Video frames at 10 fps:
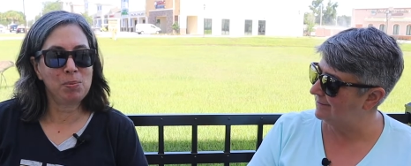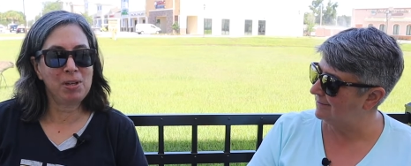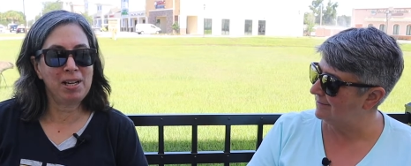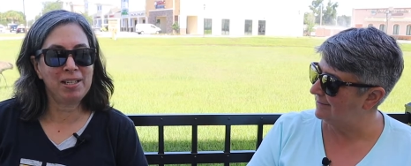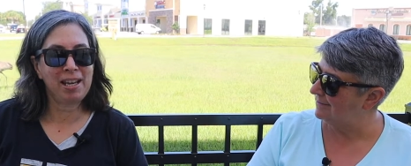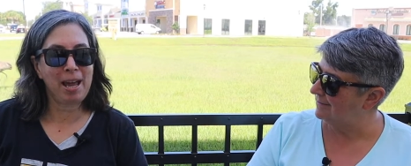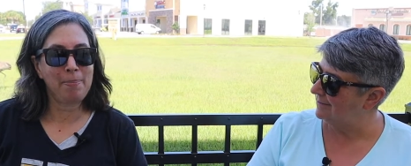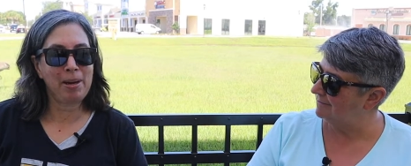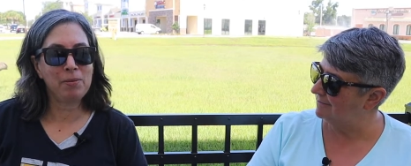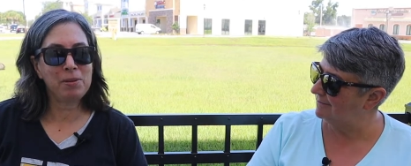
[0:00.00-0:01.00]
Speaker 1: put on
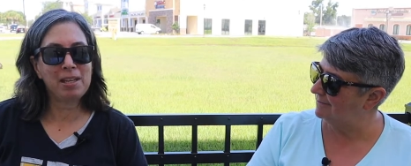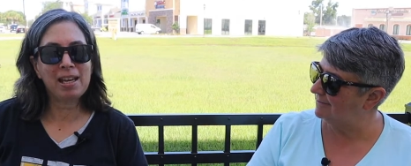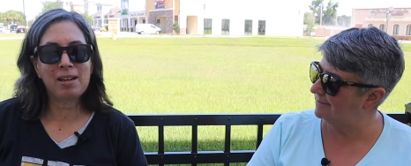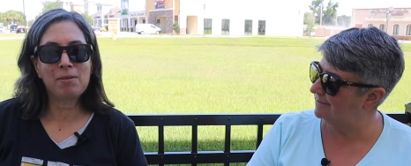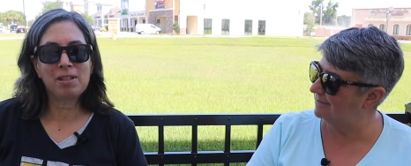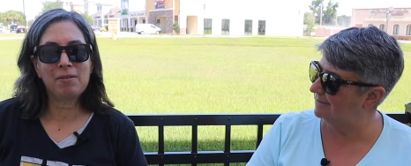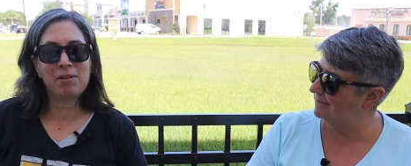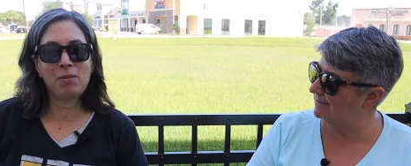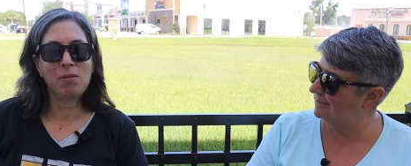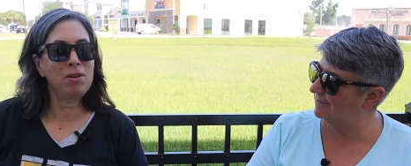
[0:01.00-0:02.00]
tap. I don't think anyone's
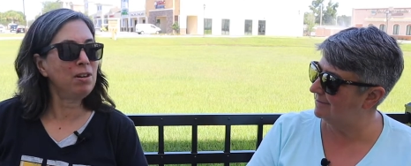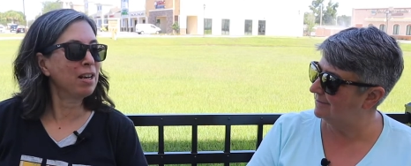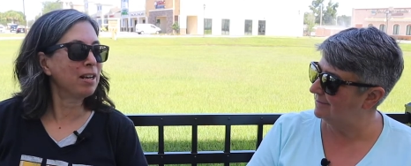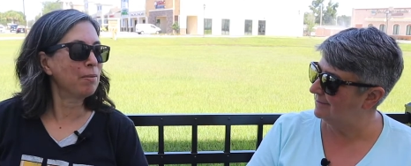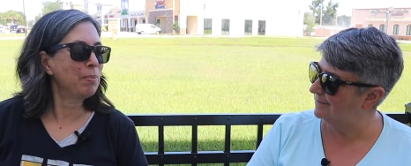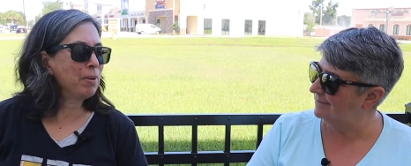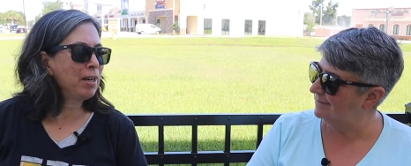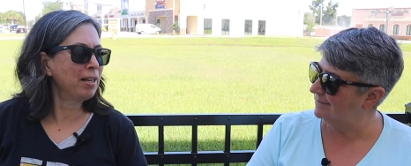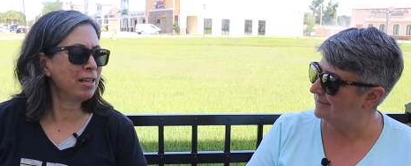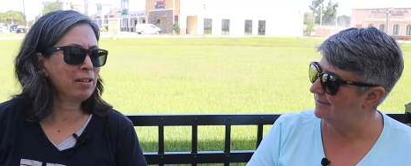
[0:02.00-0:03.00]
even ordered any. We put
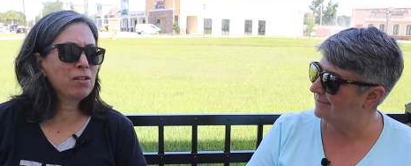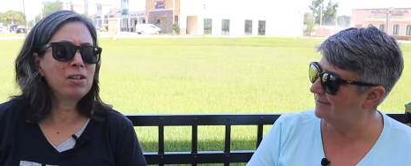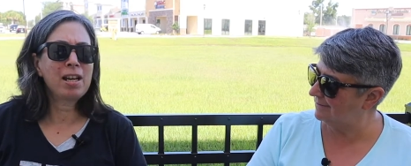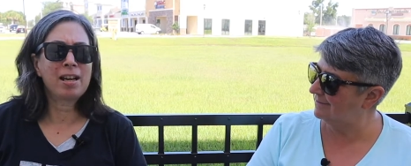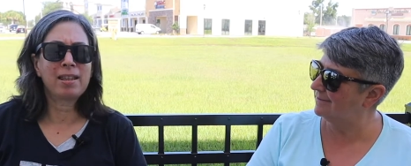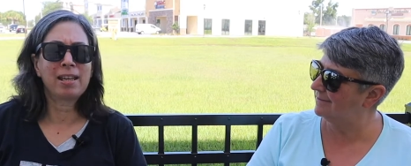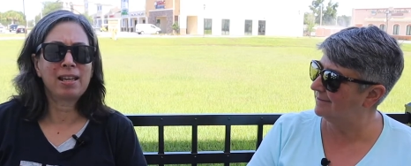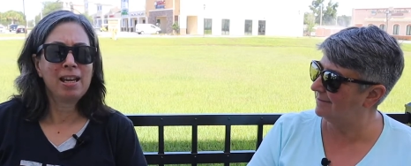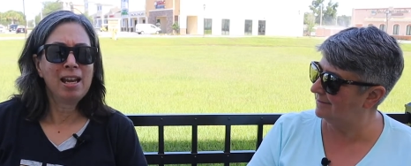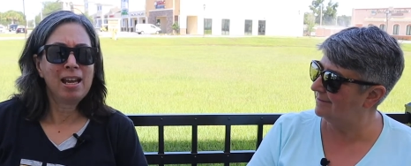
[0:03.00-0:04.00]
it on yesterday, I
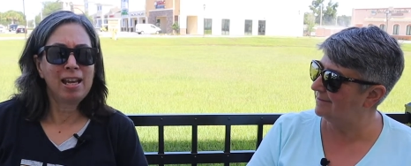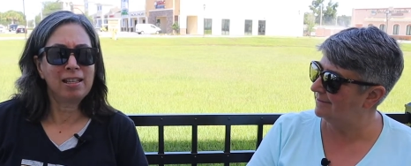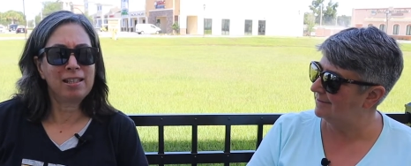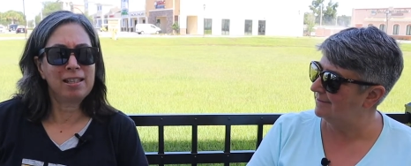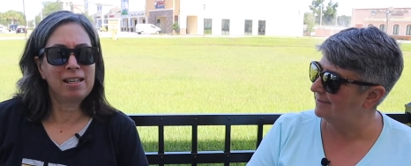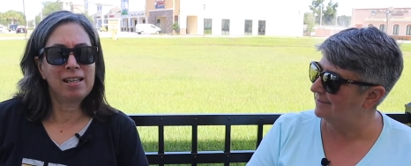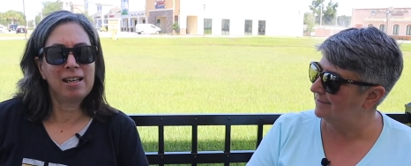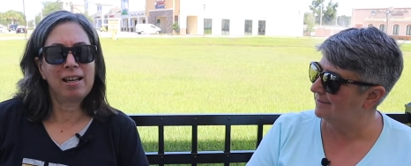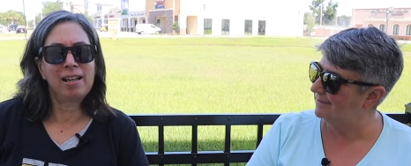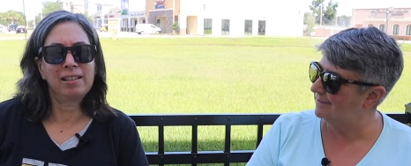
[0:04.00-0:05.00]
think. It's
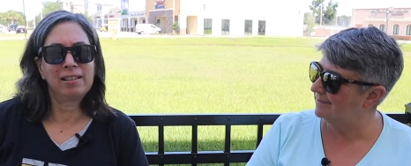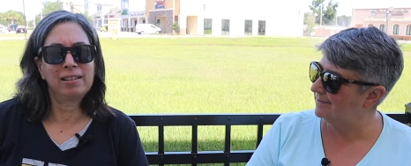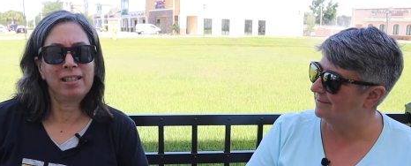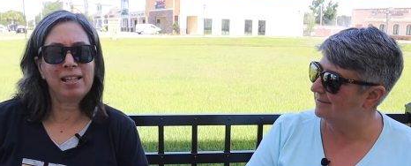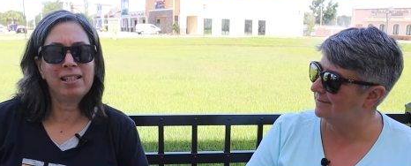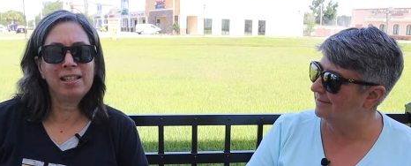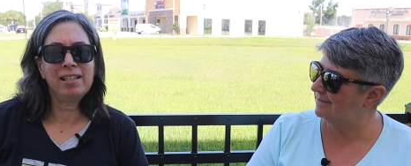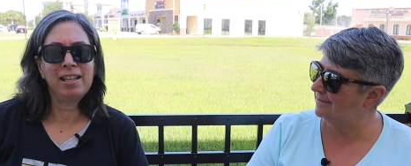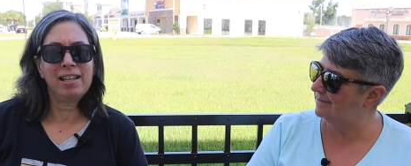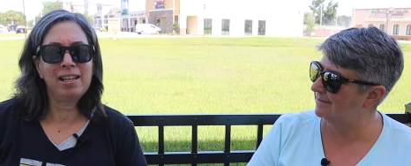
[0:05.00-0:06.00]
the uh,
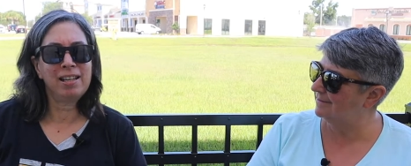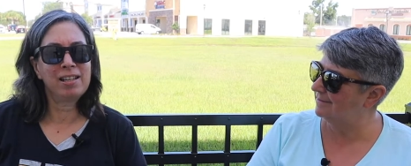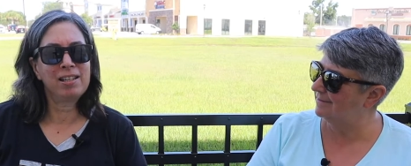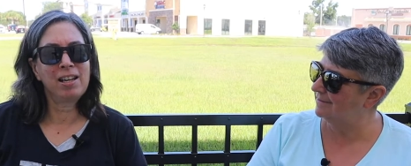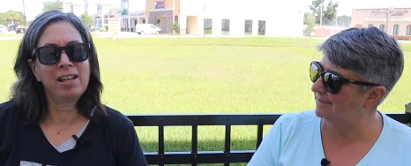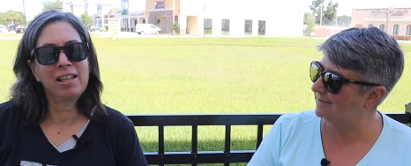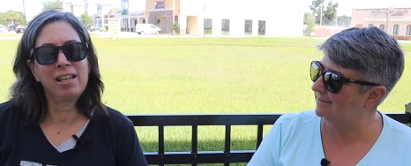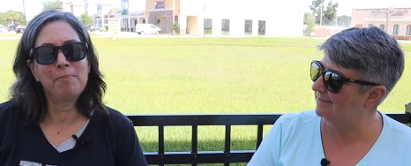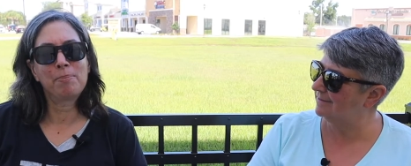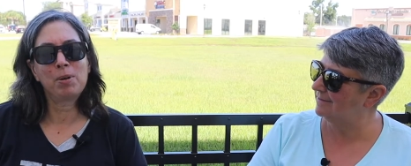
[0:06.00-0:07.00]
Lexington,
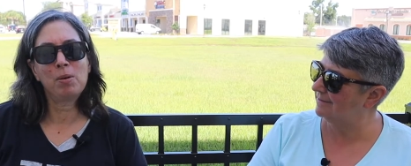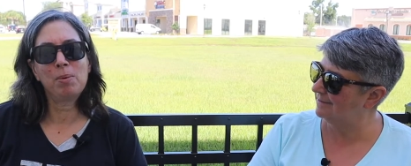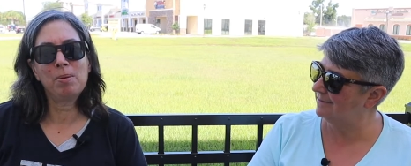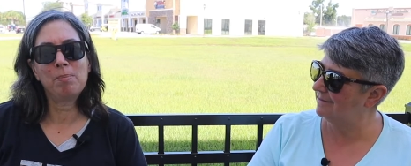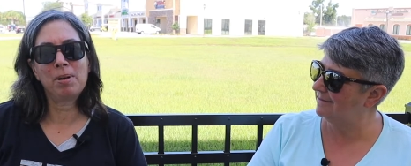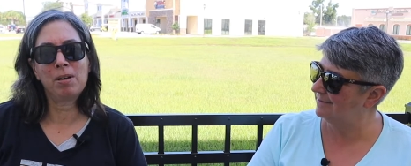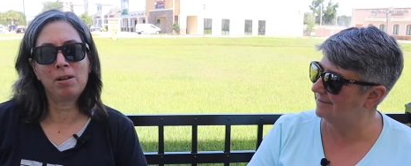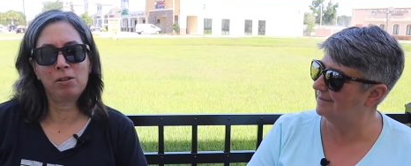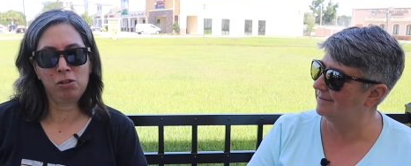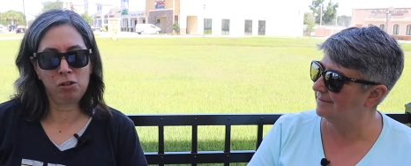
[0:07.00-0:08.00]
Kentucky Bourbon
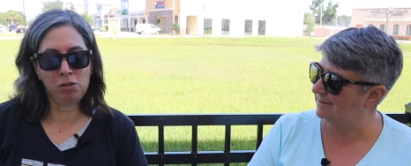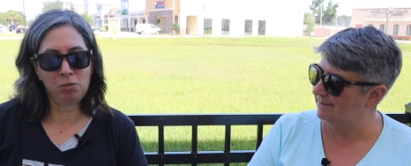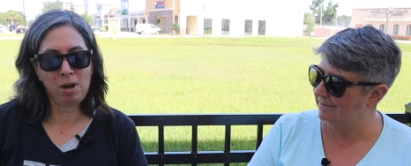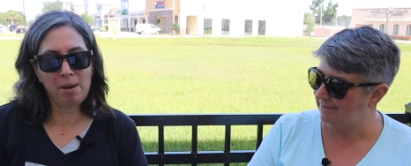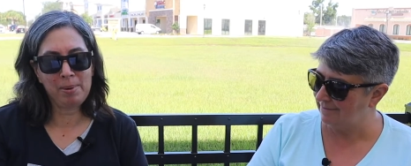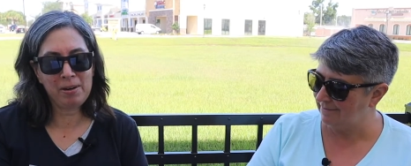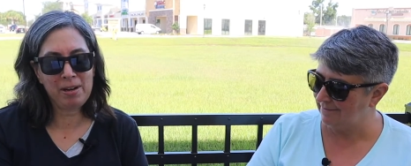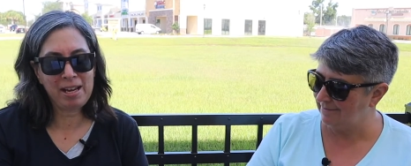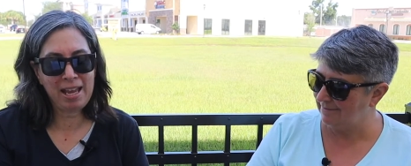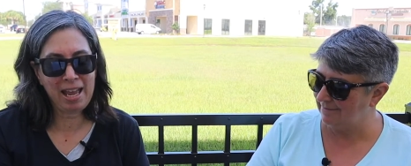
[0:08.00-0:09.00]
Barrel
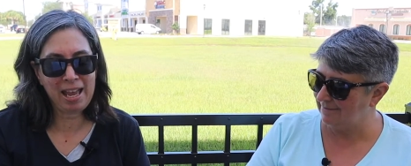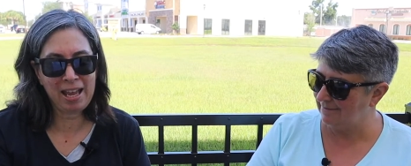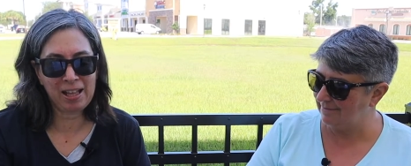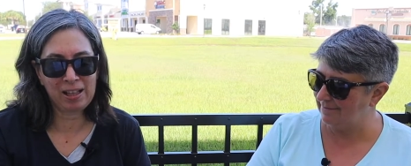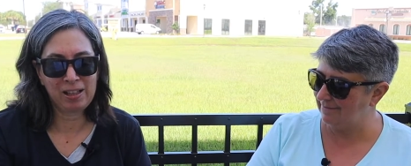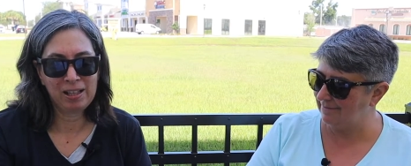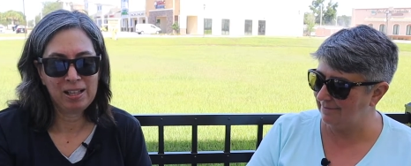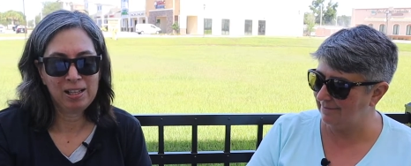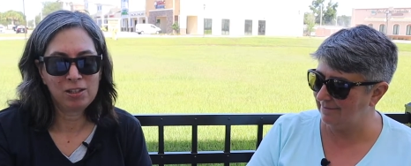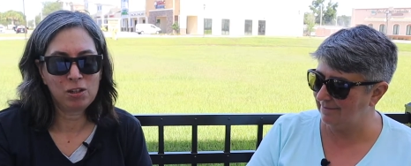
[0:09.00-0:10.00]
Strawberry Ale.
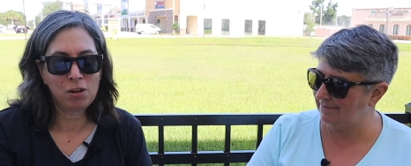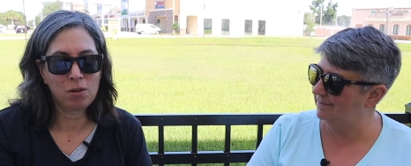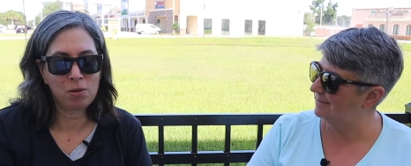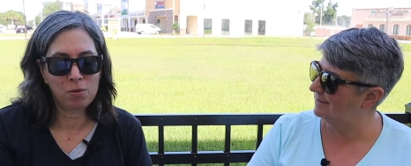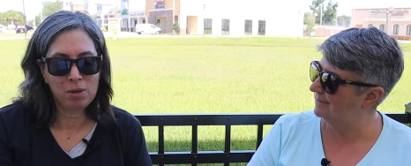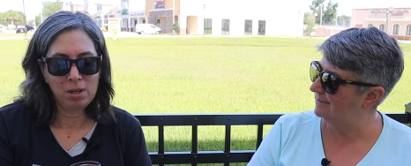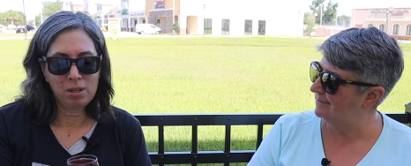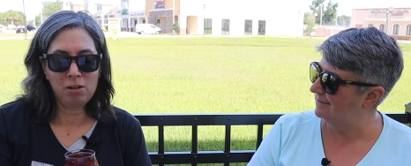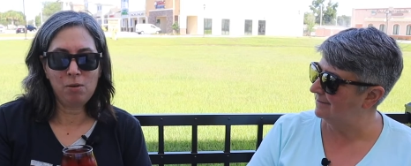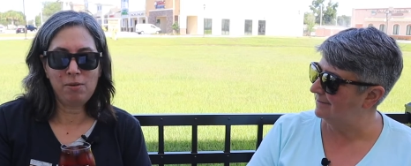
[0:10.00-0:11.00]
So,
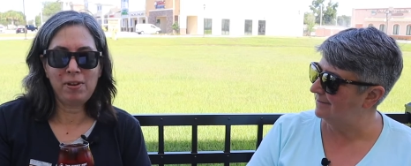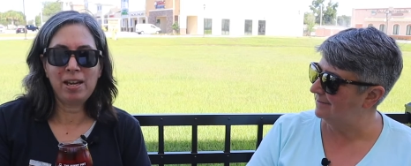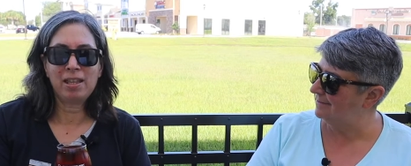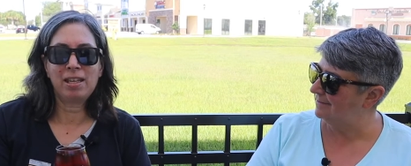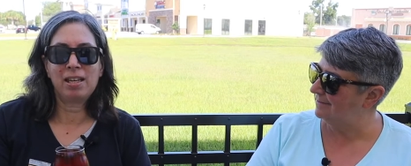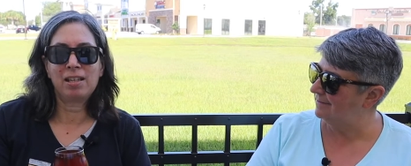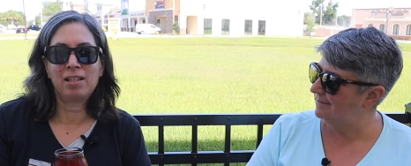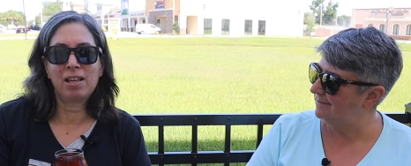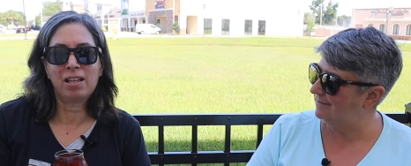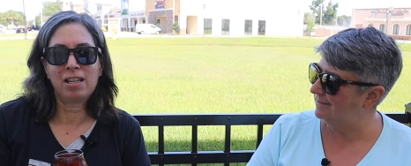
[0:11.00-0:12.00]
you know, we've had the
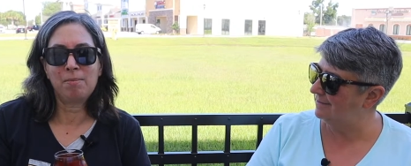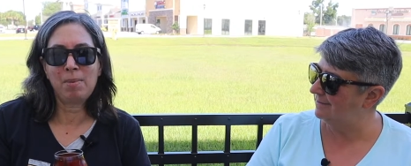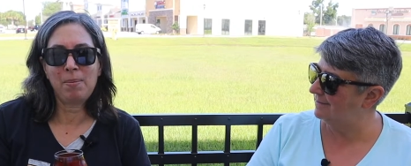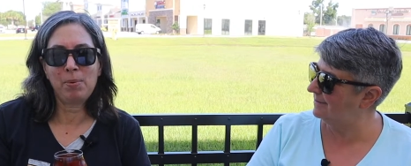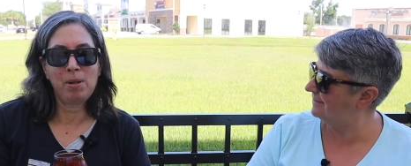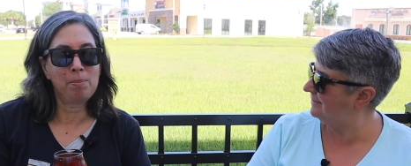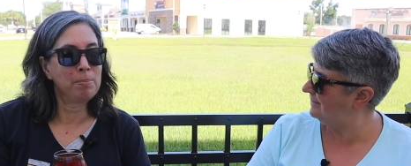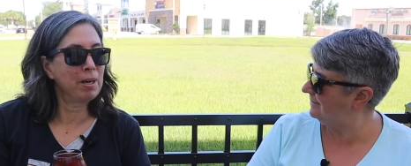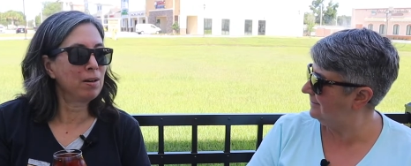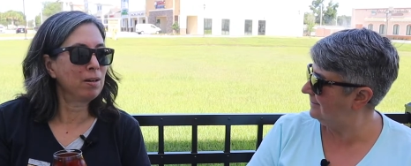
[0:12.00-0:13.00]
Kentucky Maple
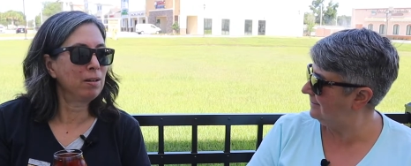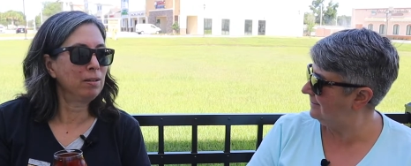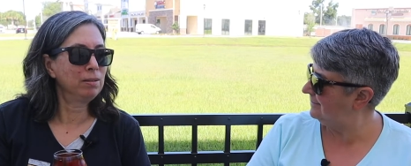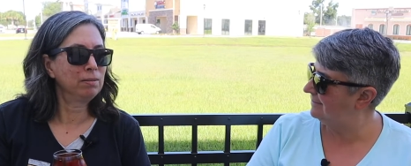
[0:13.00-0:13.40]
Barrel